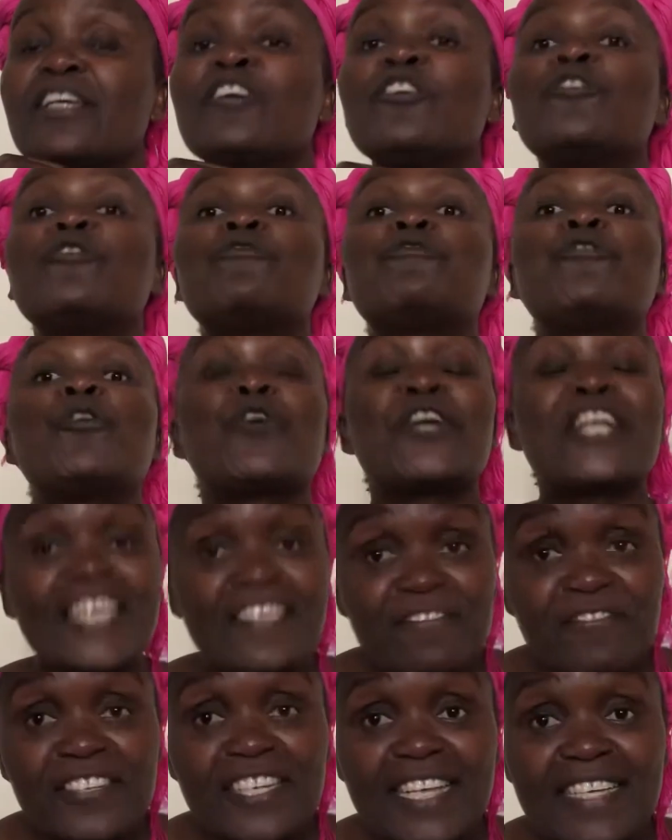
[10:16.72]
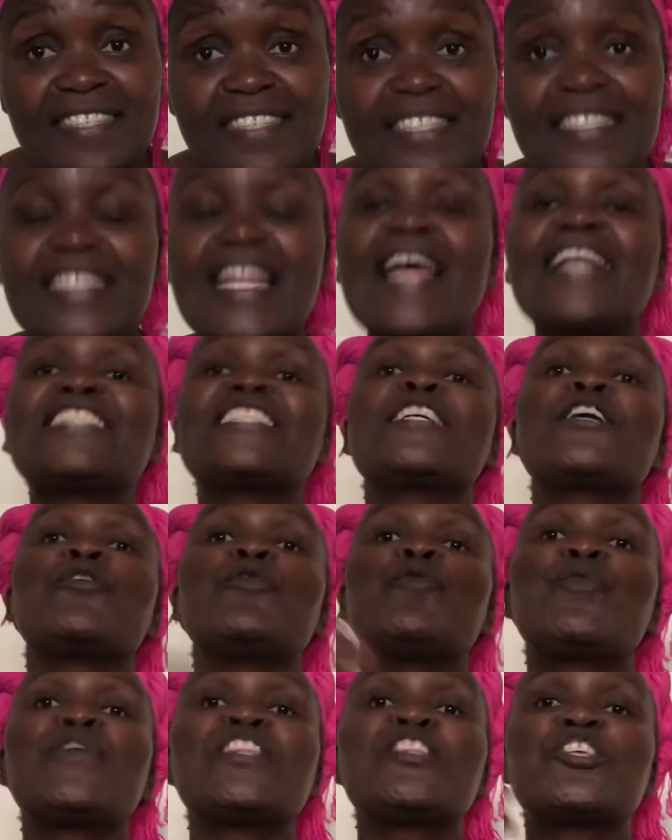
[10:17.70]
Forgiveness
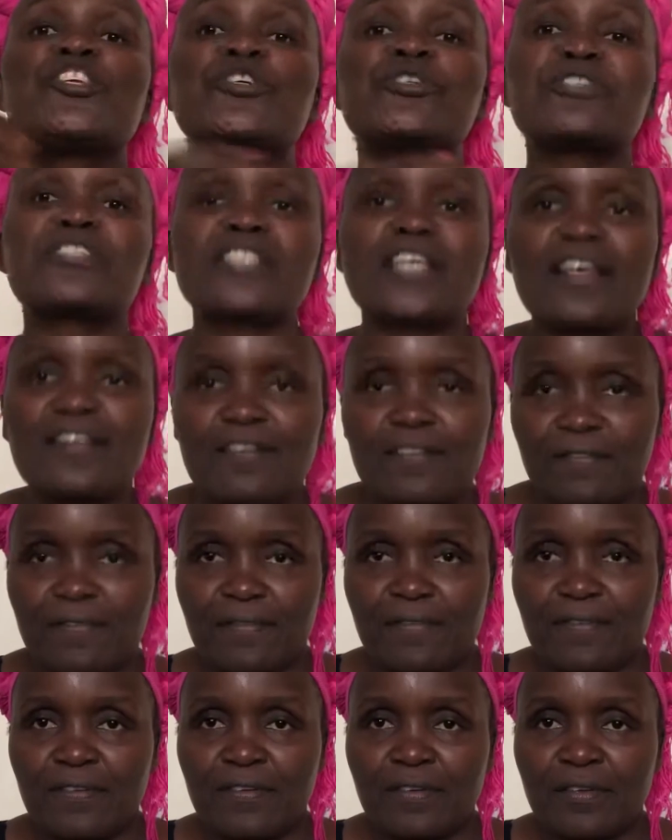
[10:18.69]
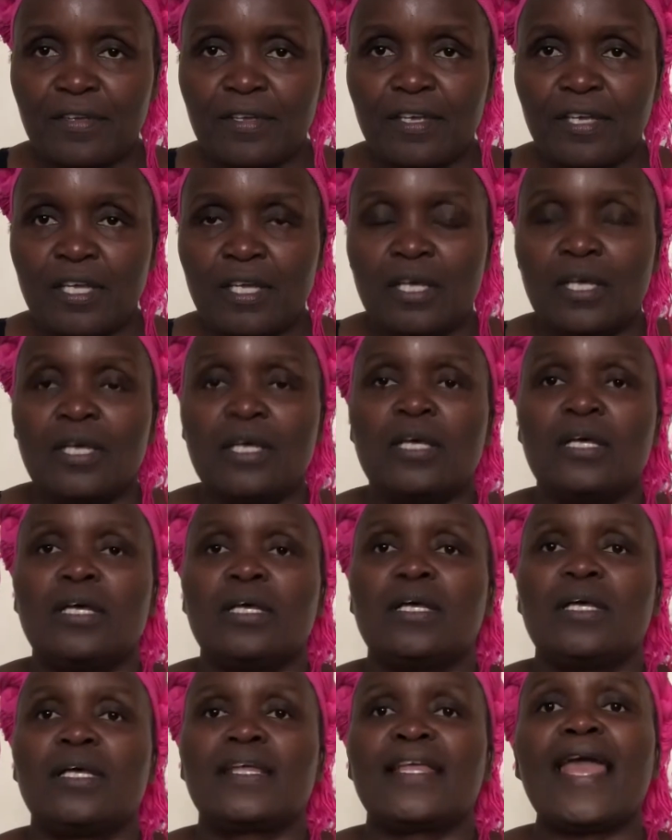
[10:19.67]
starting with yourself.
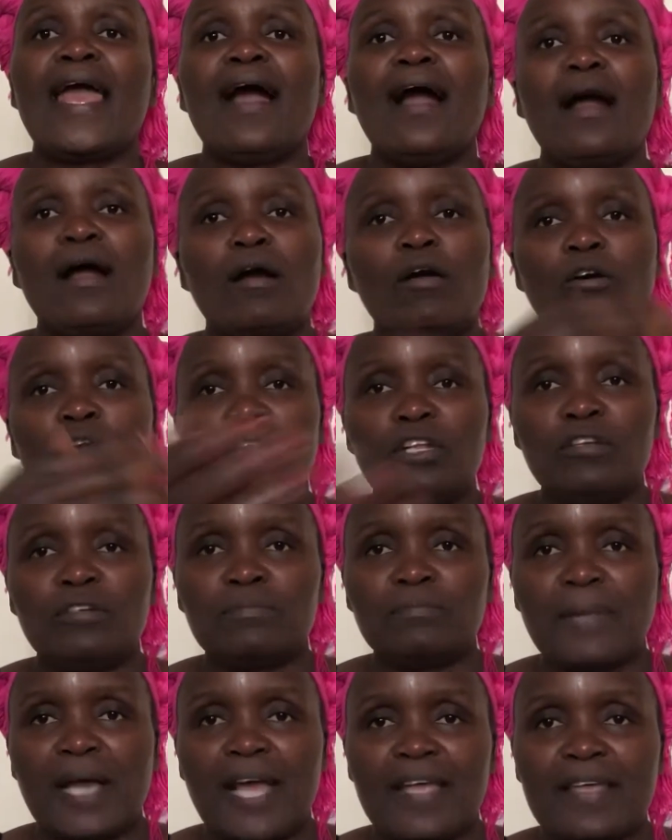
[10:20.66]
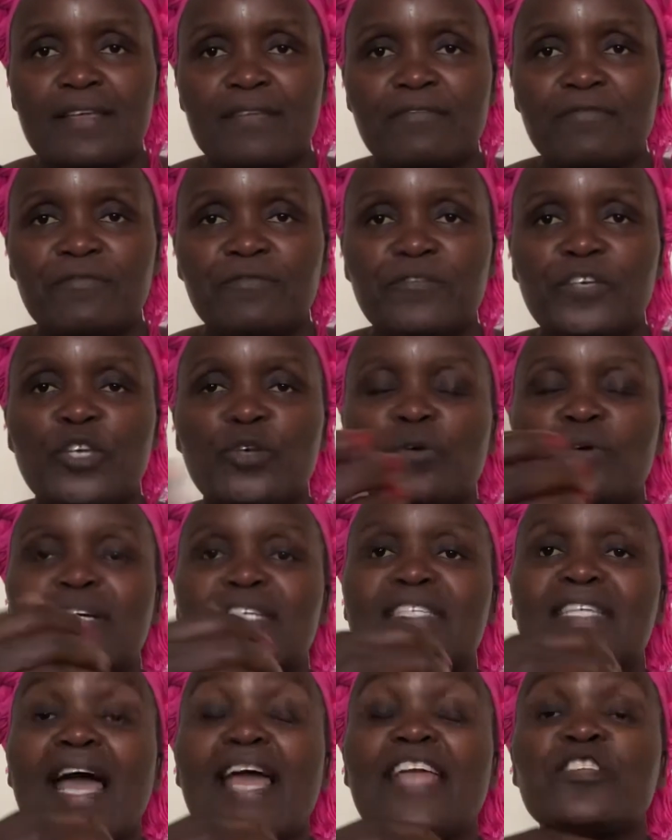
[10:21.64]
Yeah, all my
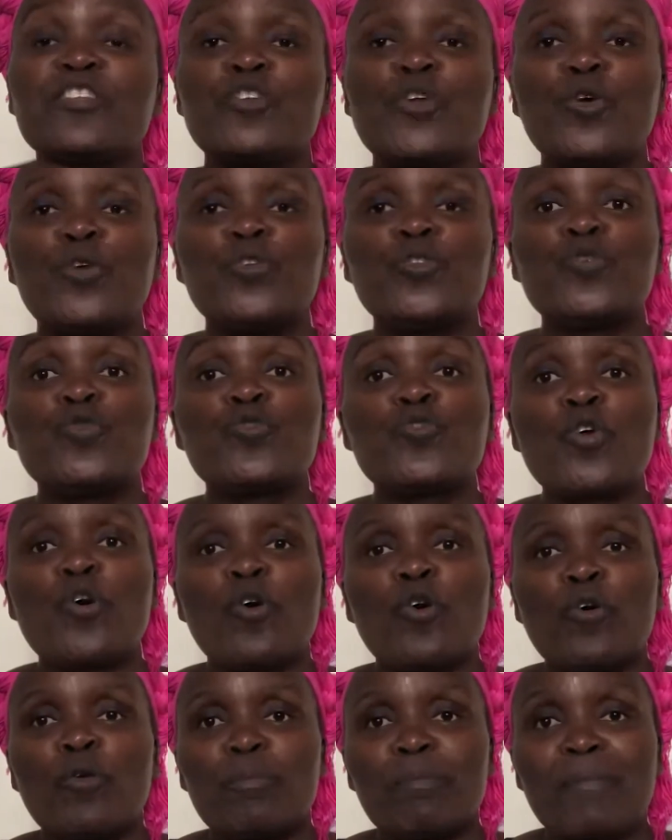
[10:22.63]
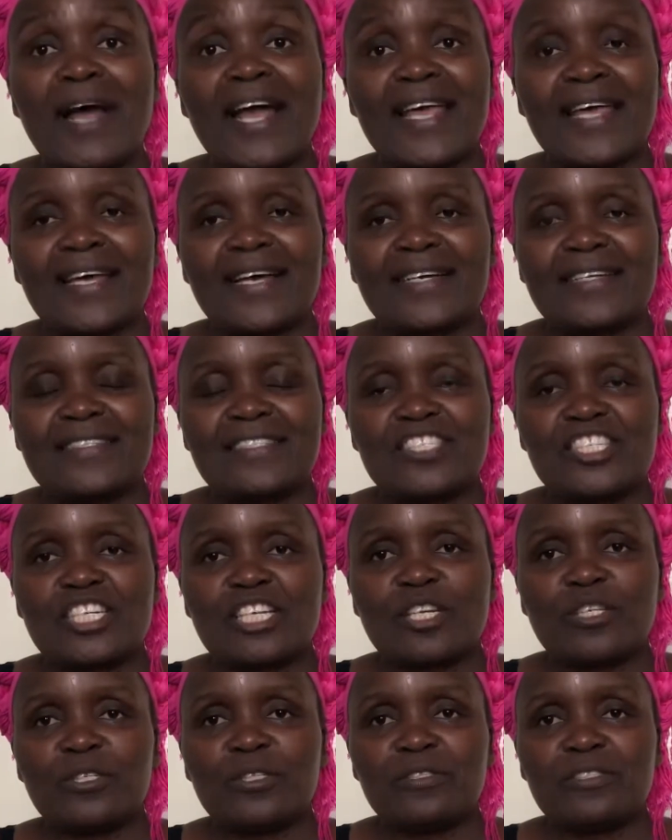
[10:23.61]
viewers, I know you know Maya
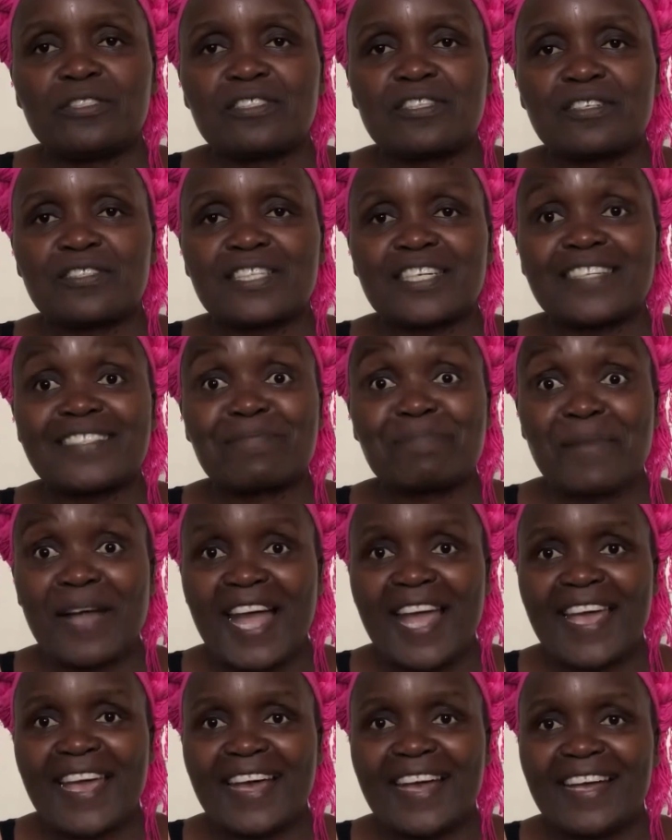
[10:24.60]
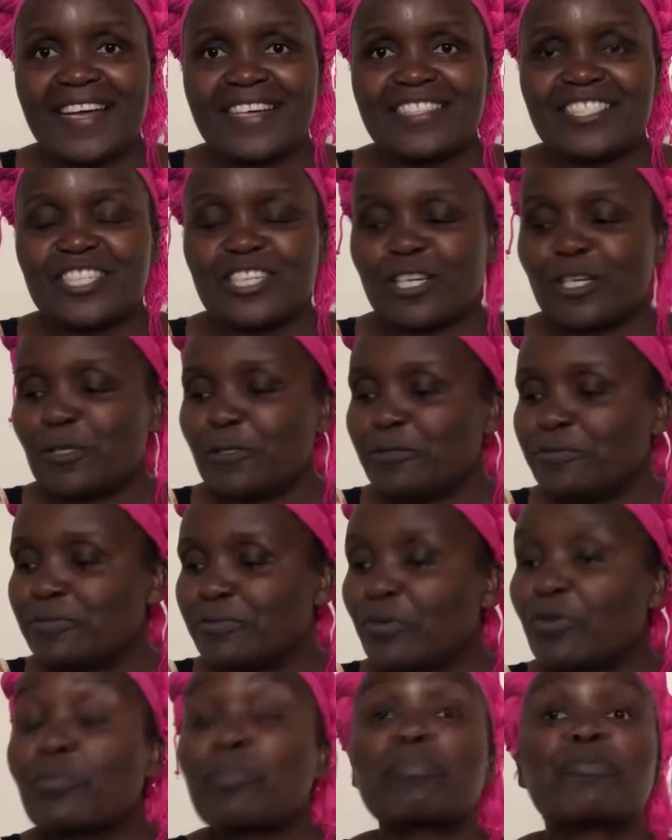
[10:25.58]
Angelou, Dr. Maya Angelou,
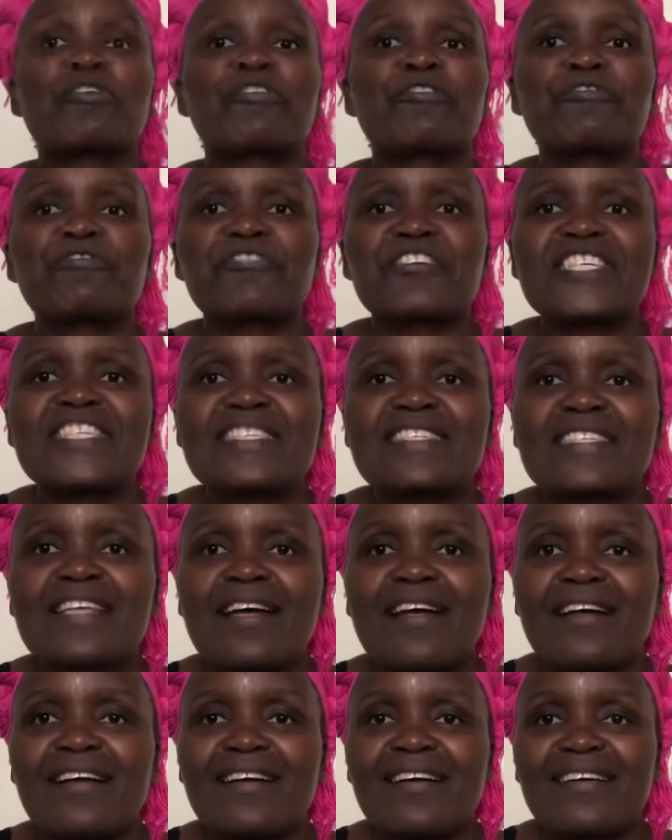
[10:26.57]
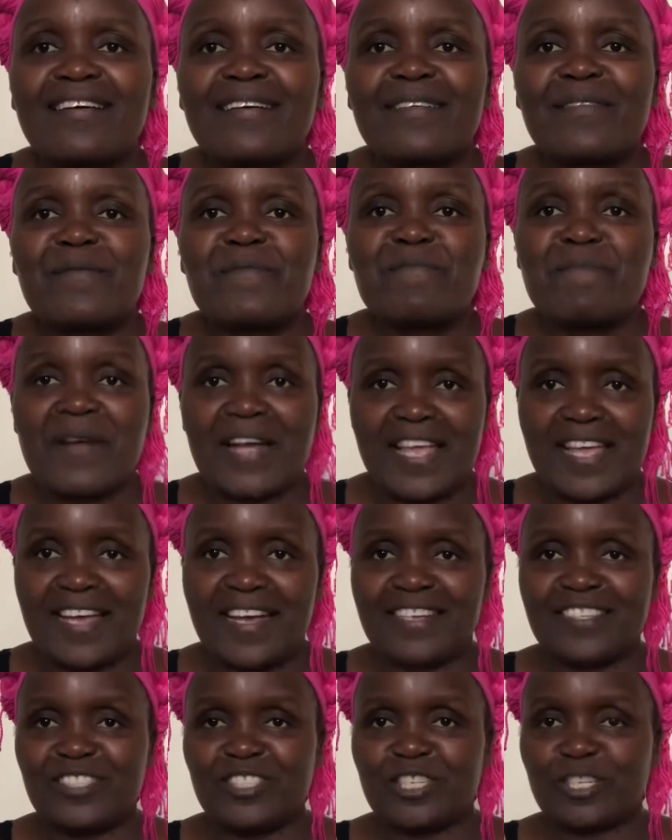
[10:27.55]
or Professor Maya
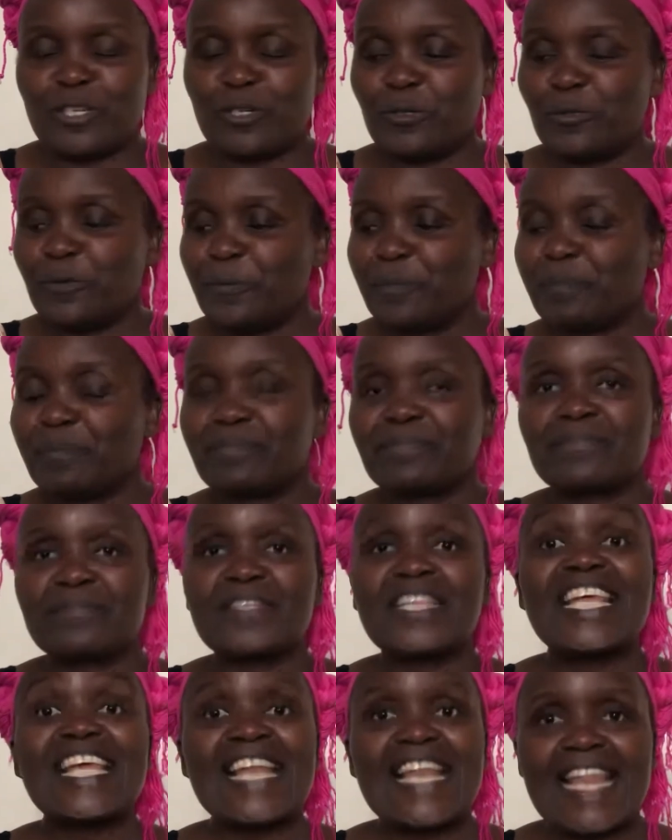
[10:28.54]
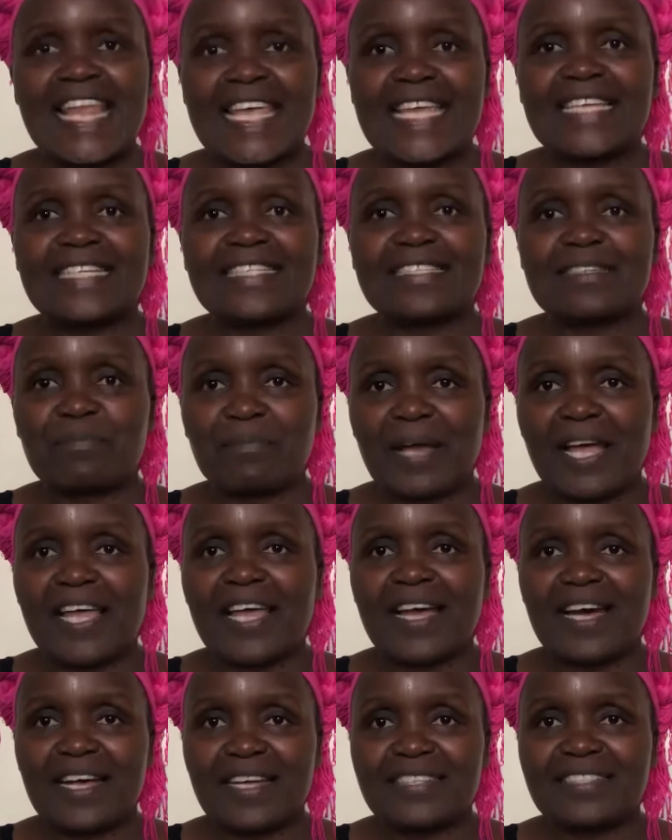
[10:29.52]
Angelou, the late Maya
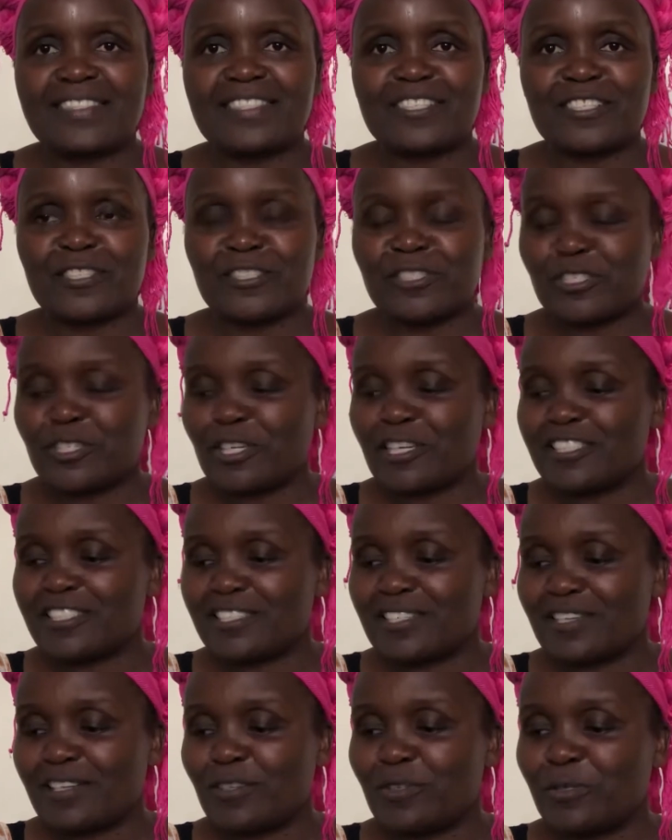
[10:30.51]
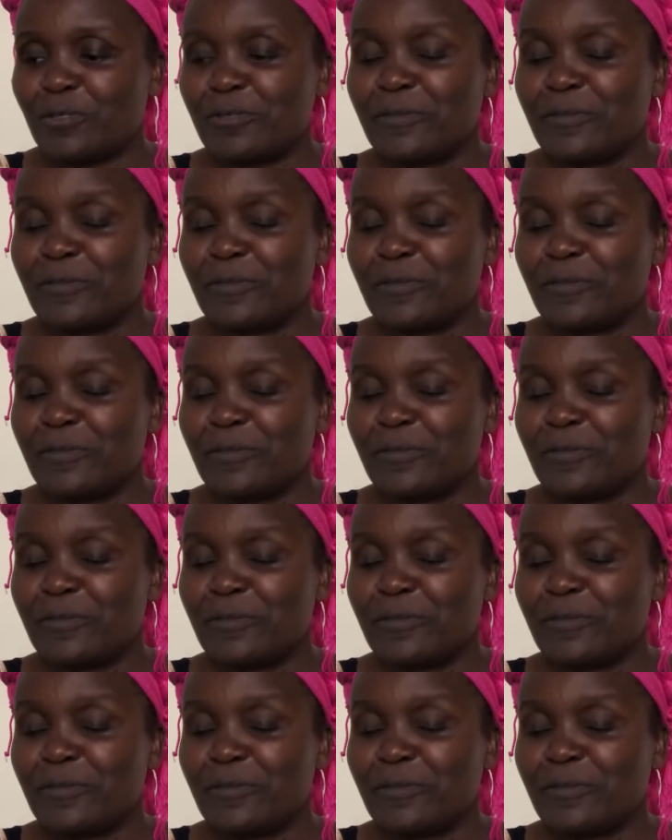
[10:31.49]
Angelou.